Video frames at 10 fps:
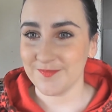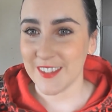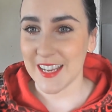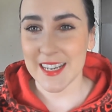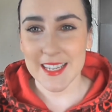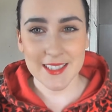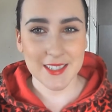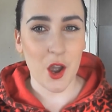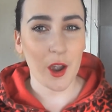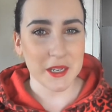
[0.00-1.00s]
is
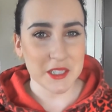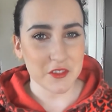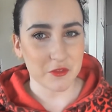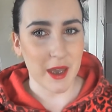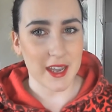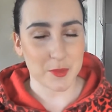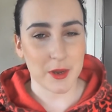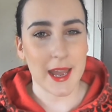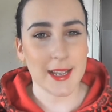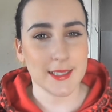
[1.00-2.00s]
kind of matte, but
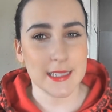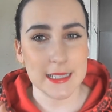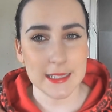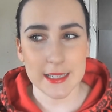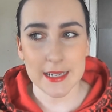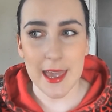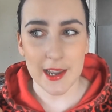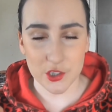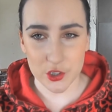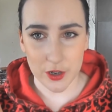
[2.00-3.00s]
it has the little
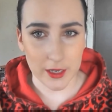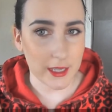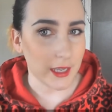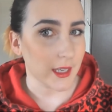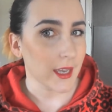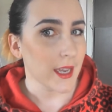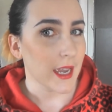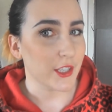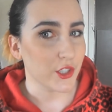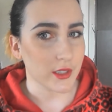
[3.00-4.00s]
extra kick.
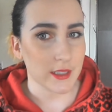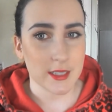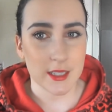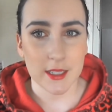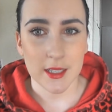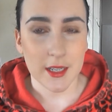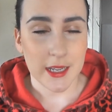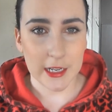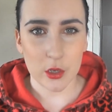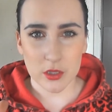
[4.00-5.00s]
It
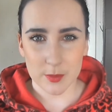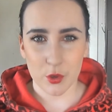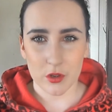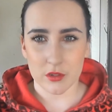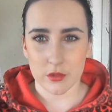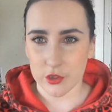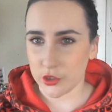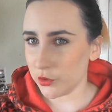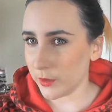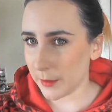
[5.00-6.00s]
looks more
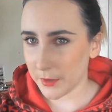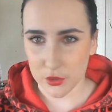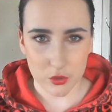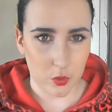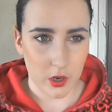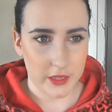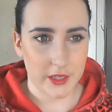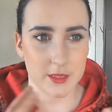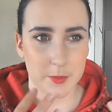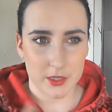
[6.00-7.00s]
dewy. I'm not sure why. I think
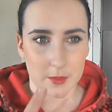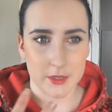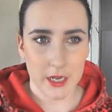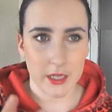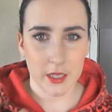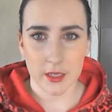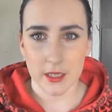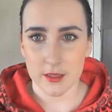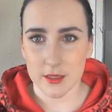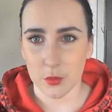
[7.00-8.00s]
it's because I'm standing
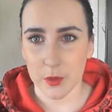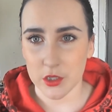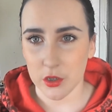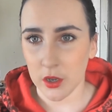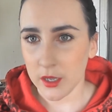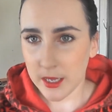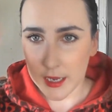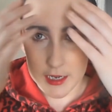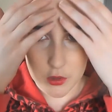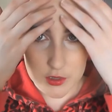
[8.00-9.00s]
against the window.
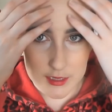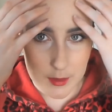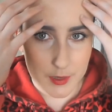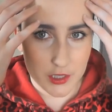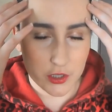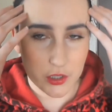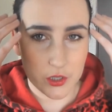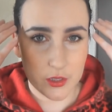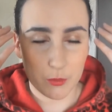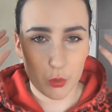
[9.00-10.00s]
It looks a bit
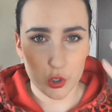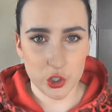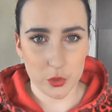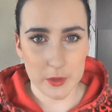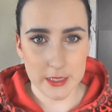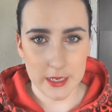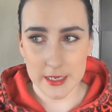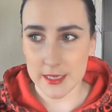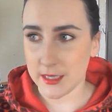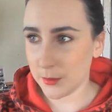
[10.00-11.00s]
more dewy than it
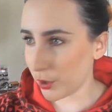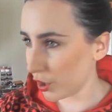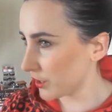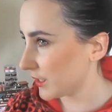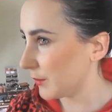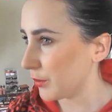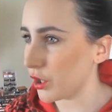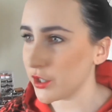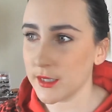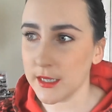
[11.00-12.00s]
is in person. In
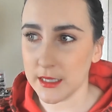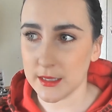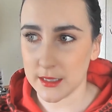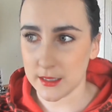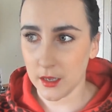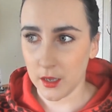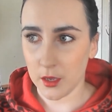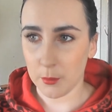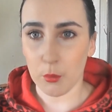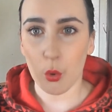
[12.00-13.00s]
person, it's
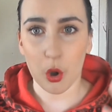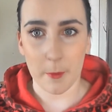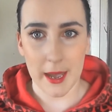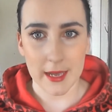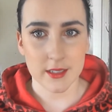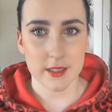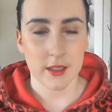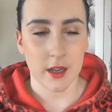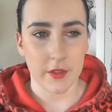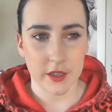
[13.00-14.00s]
more matte.
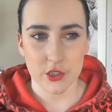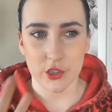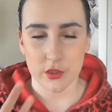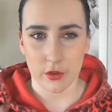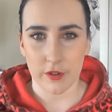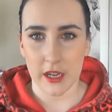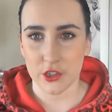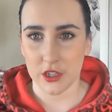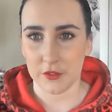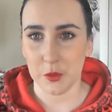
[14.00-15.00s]
I think it's just the
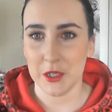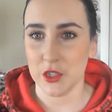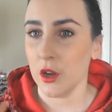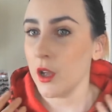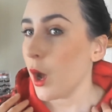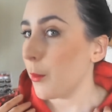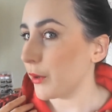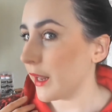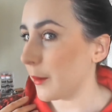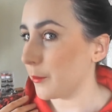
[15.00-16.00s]
reflection off the window.
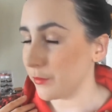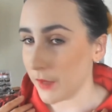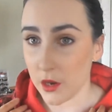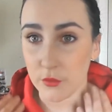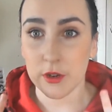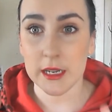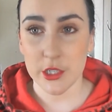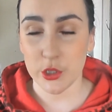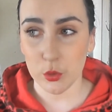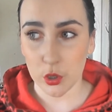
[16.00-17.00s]
But I really
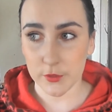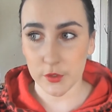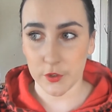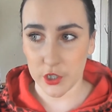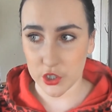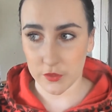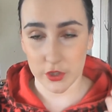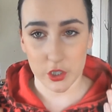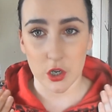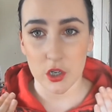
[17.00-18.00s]
do love the finish of it.
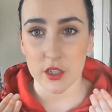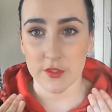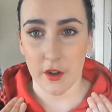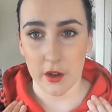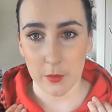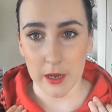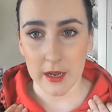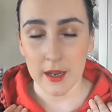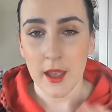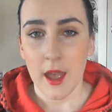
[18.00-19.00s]
The colour is very
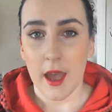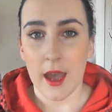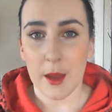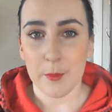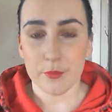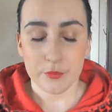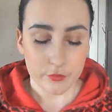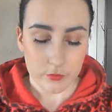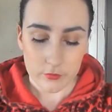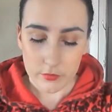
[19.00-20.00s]
well.
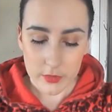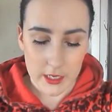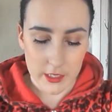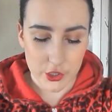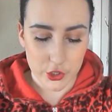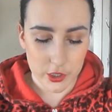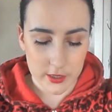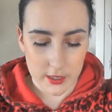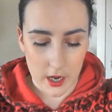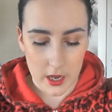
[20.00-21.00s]
It's
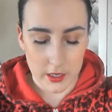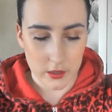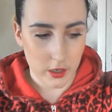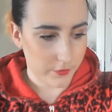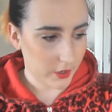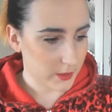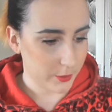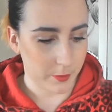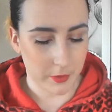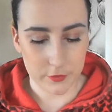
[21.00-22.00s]
just gone, I forgot to bring
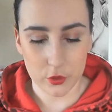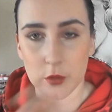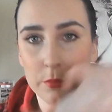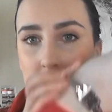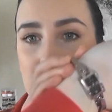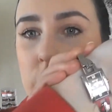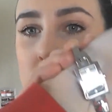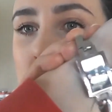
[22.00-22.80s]
up my phone, but it's just